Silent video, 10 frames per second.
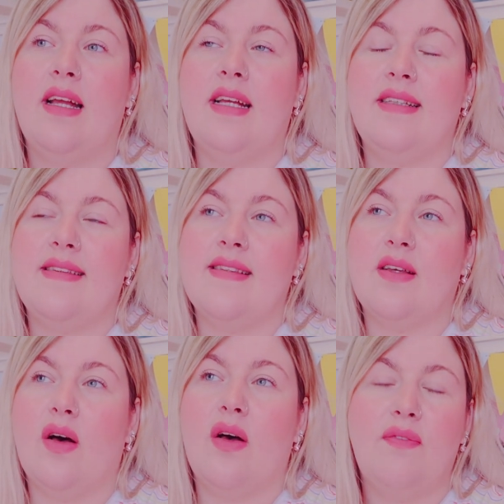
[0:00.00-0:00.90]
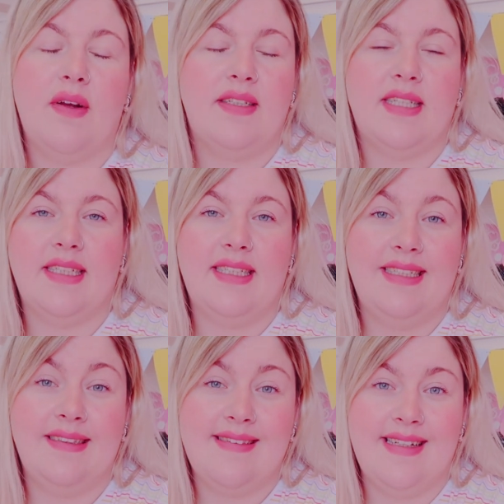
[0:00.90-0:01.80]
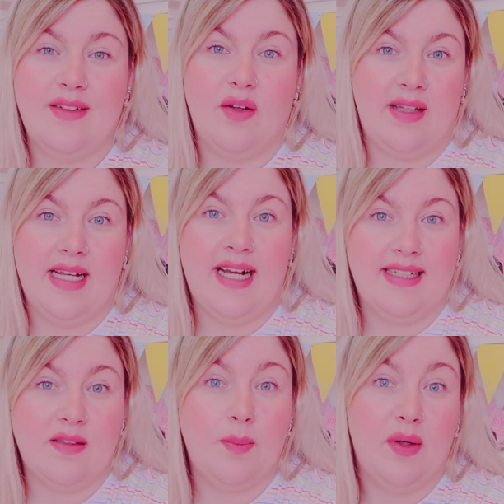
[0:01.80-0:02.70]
it's all fair and dandy seeing all the artist's